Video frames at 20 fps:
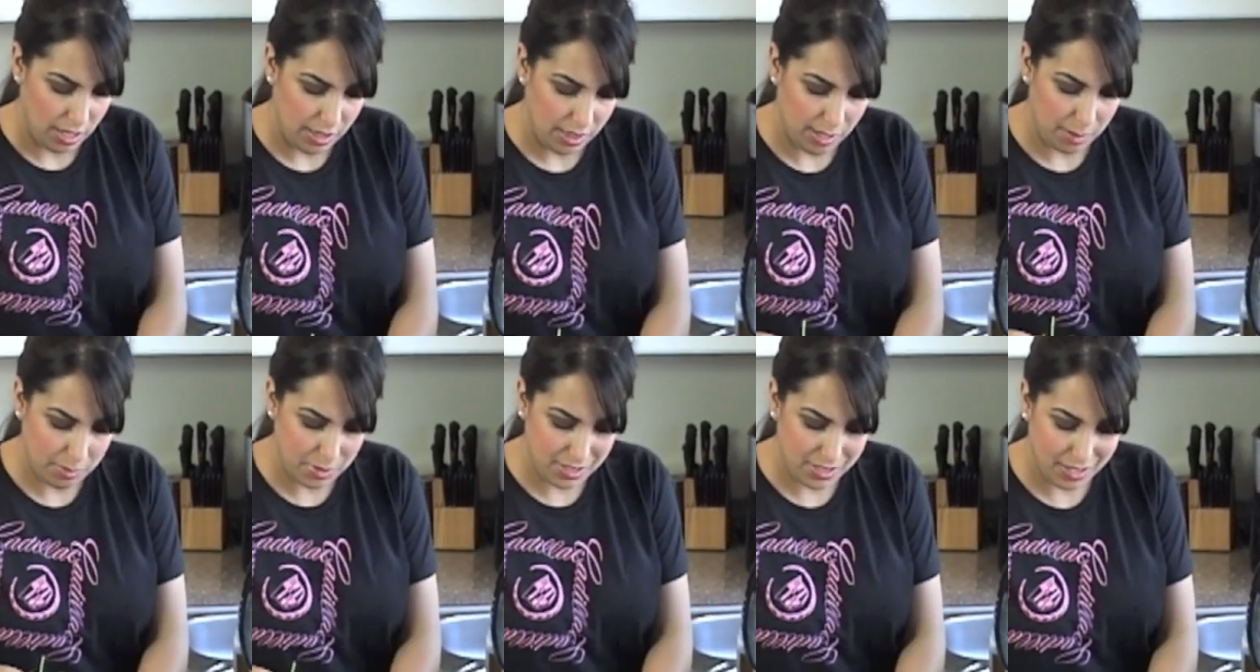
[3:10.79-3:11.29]
And
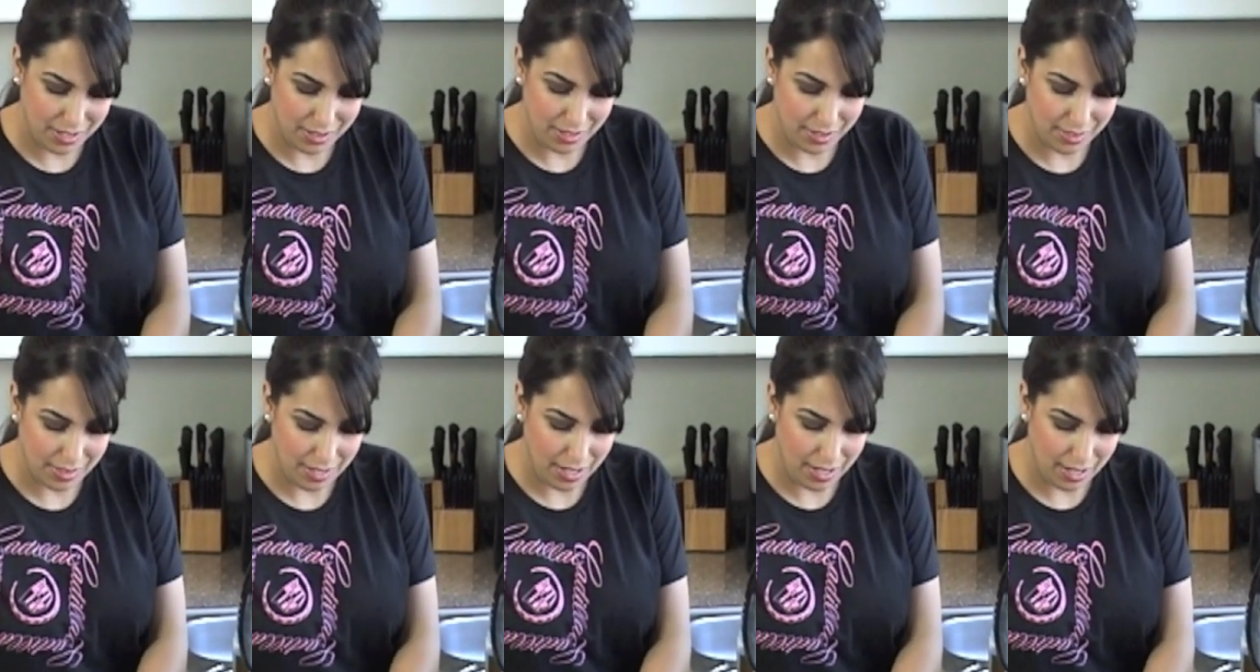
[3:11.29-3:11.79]
I'm just going to
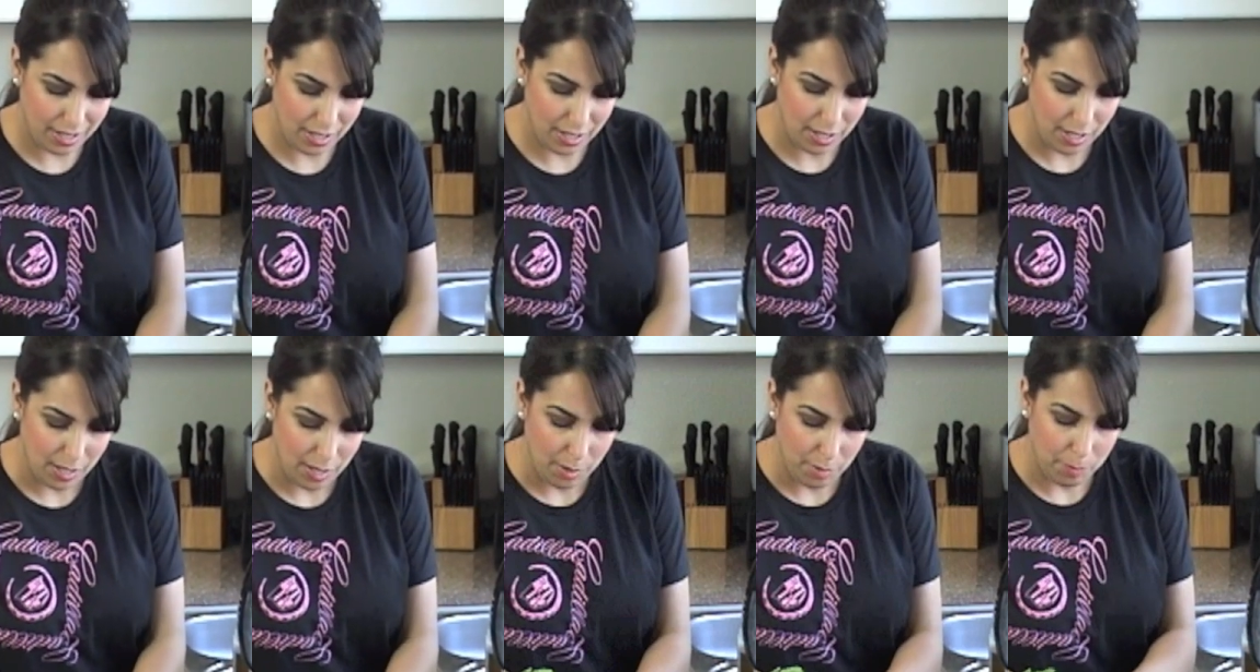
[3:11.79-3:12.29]
let that,
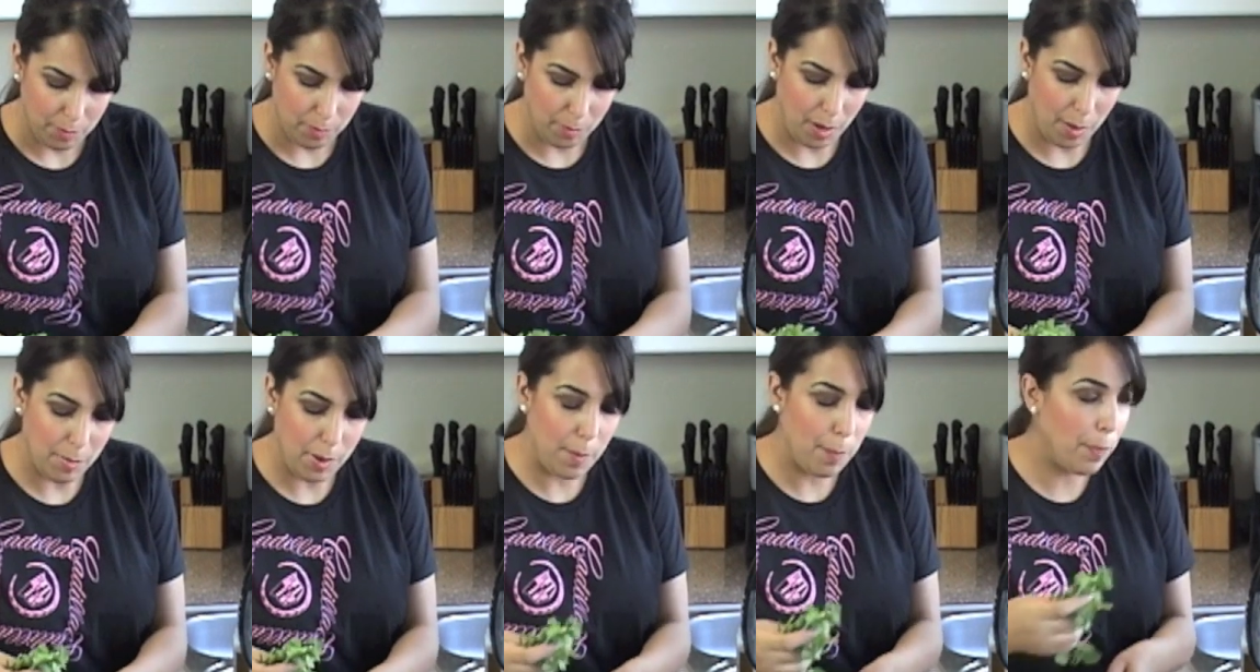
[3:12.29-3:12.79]

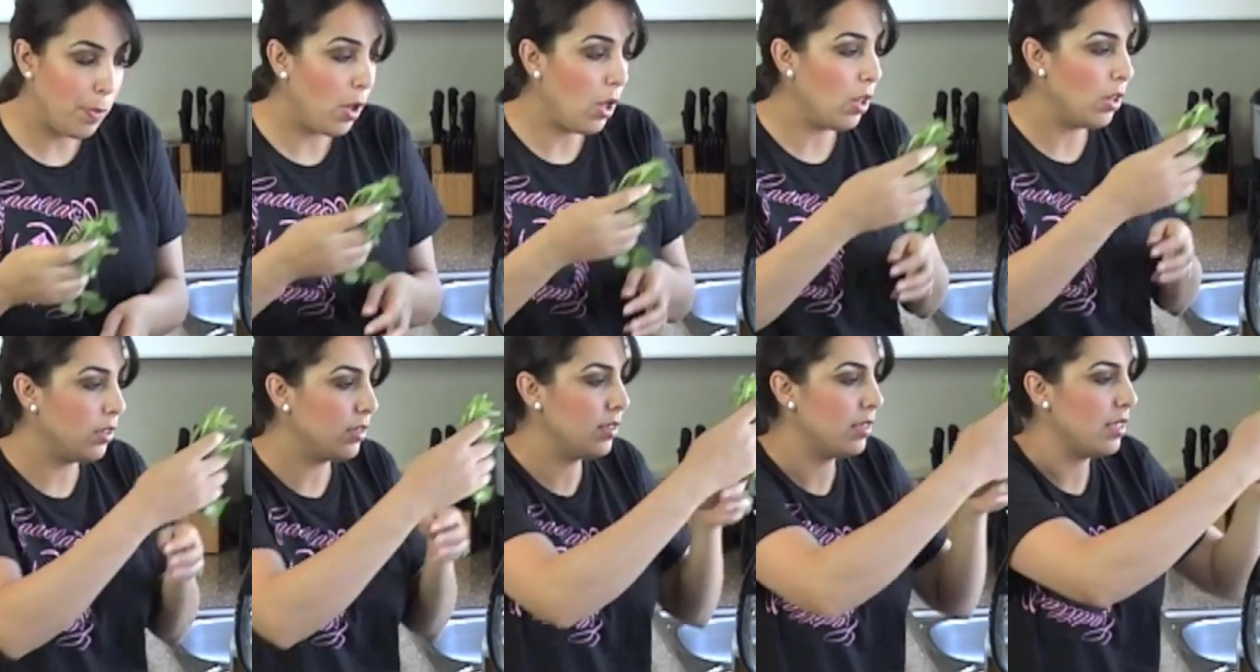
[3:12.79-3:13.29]
I'm going to
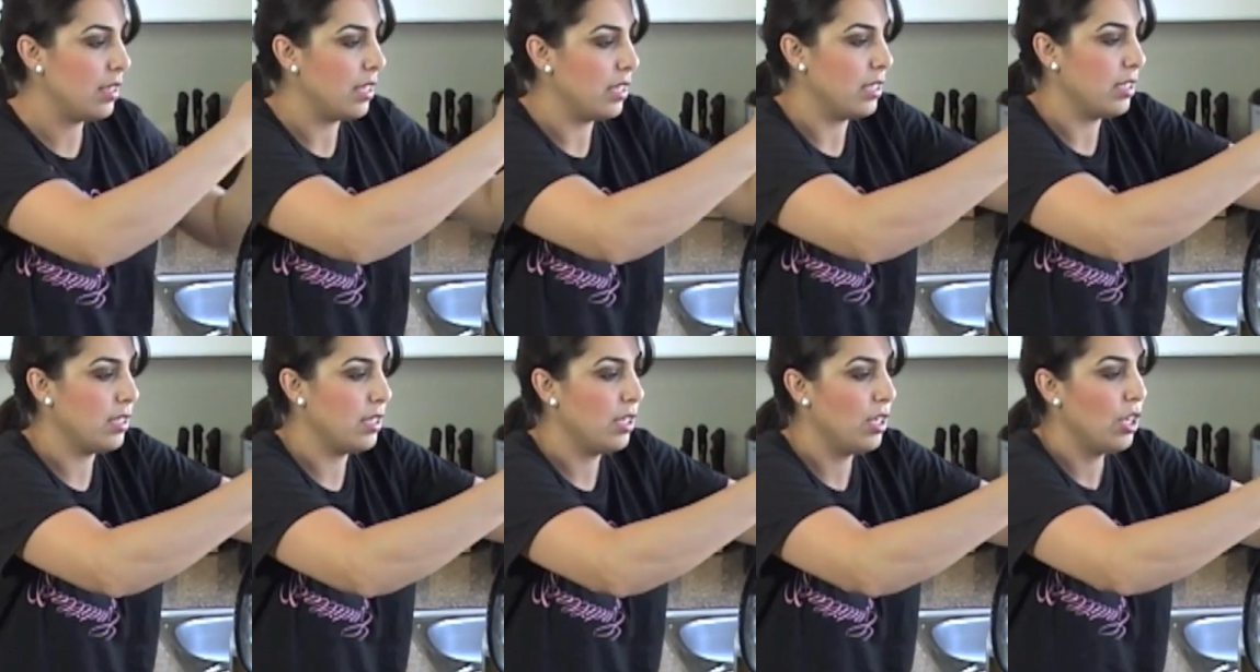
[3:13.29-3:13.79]
pulse
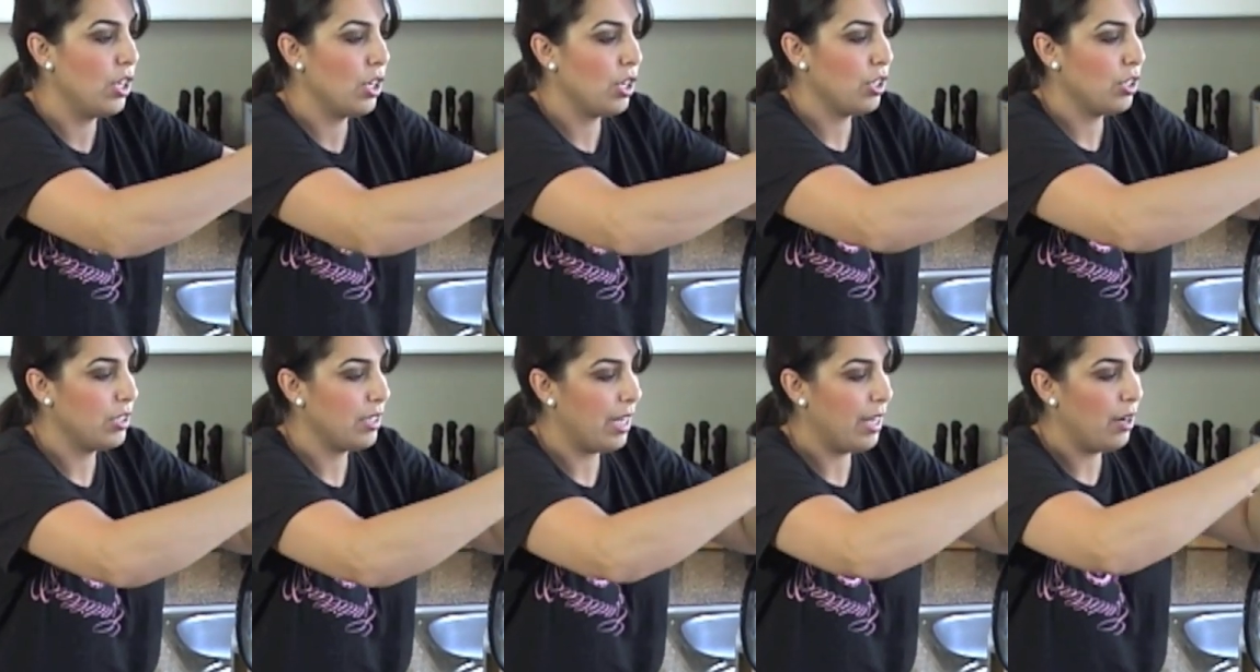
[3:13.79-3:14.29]
this
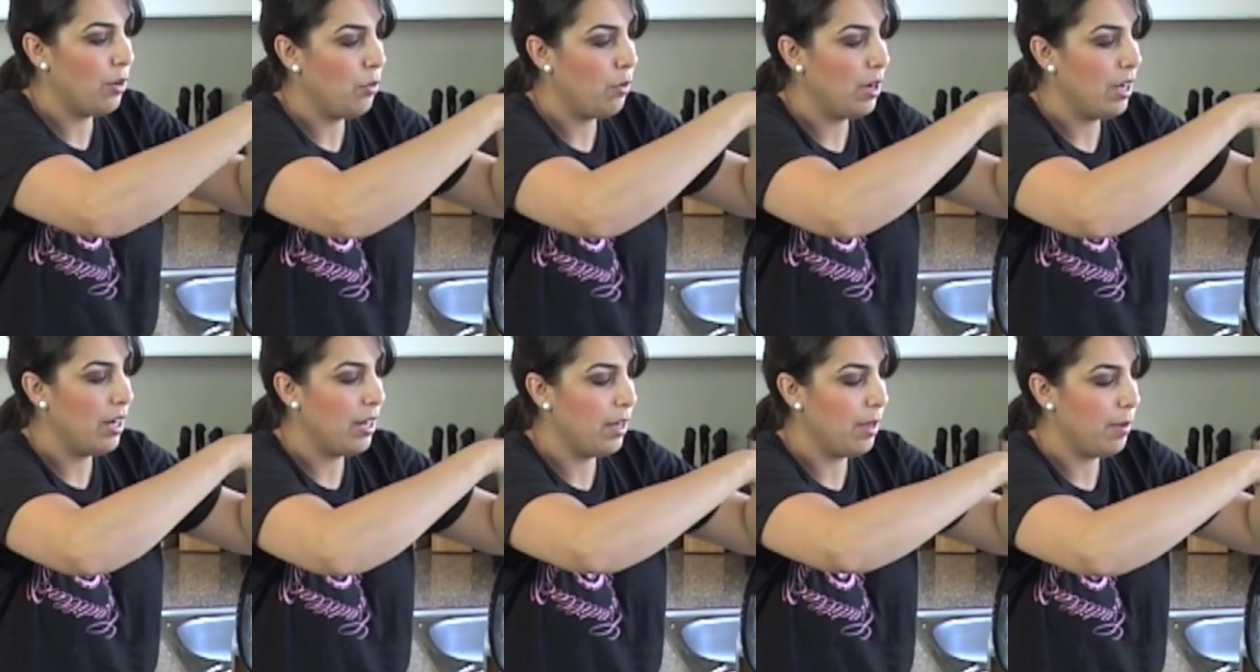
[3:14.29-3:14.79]
because I don't
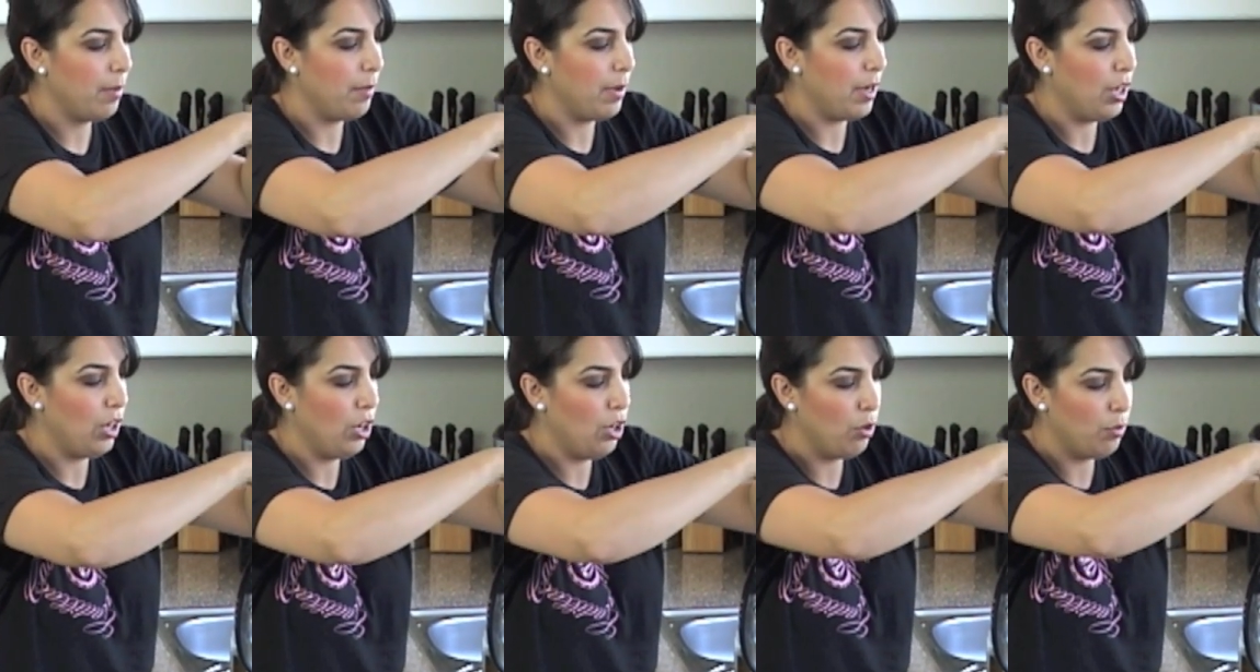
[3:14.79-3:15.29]
want
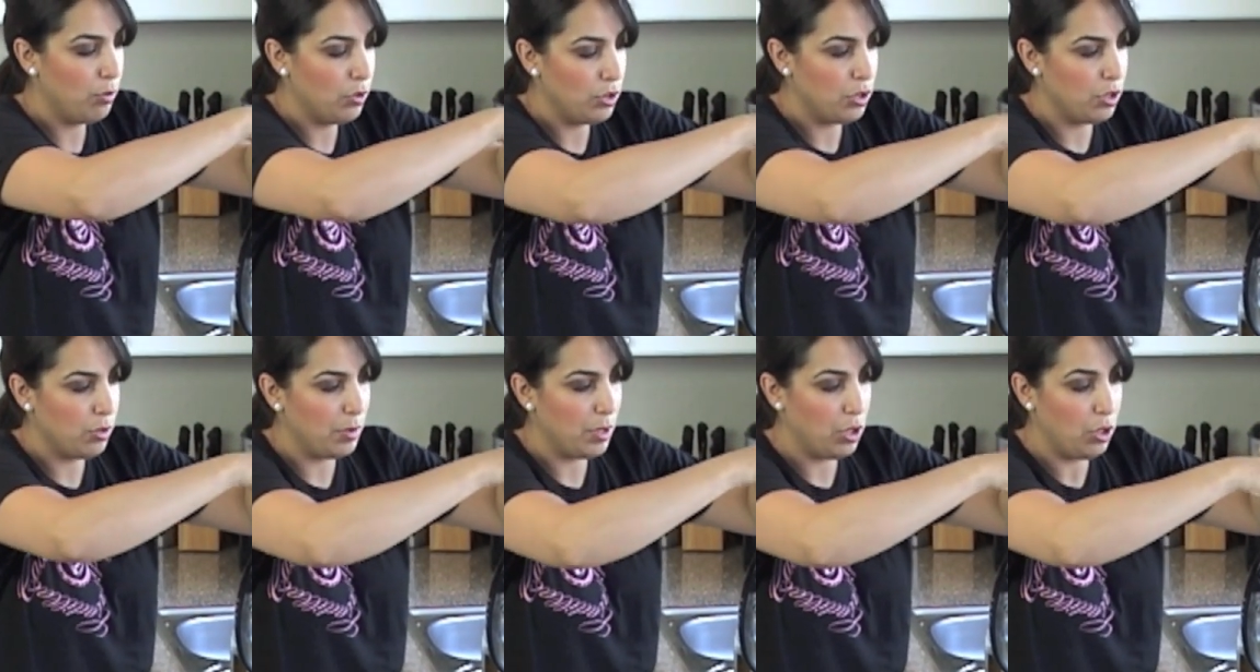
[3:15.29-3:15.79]
my
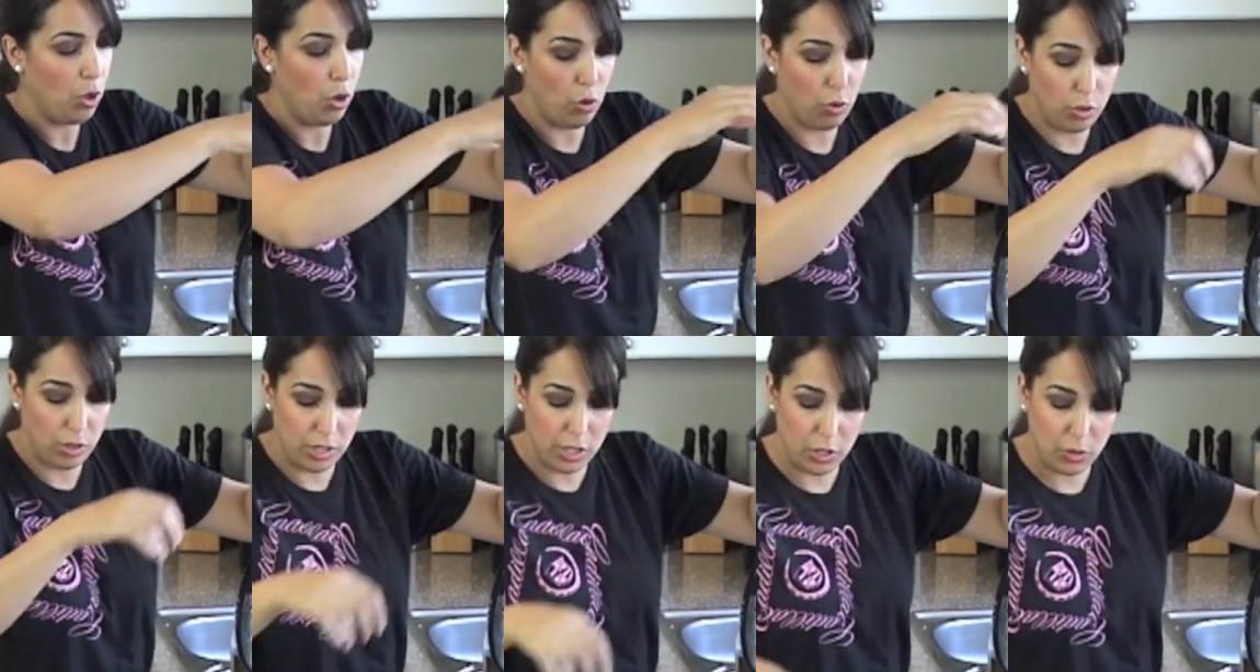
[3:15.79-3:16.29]
hummus to be
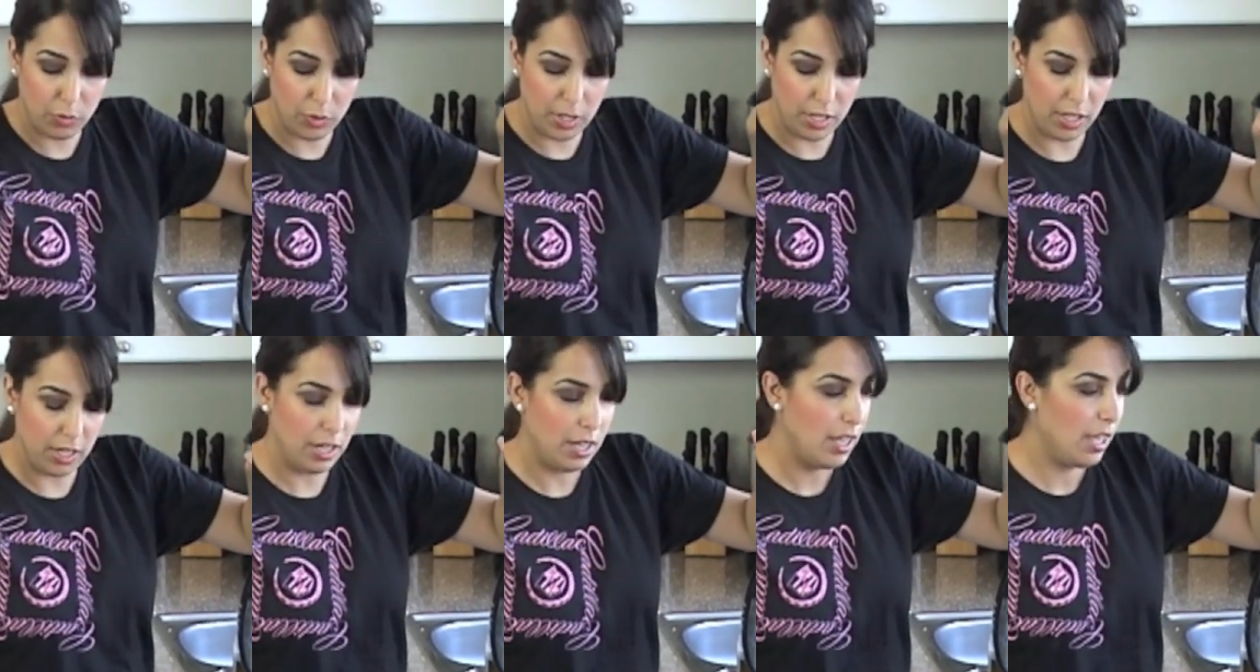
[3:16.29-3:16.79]
totally green.